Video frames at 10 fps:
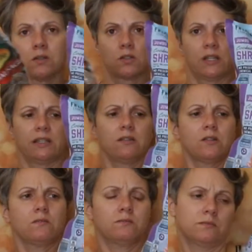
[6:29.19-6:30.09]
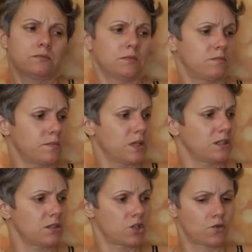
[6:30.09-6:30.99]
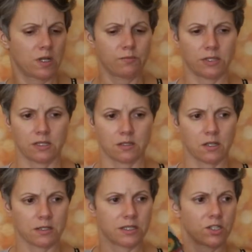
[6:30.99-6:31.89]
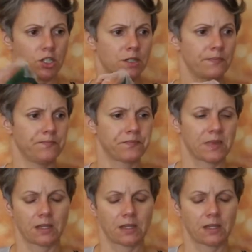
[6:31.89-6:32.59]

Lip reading: So like, you know, I'm getting the shrimp and the sausage.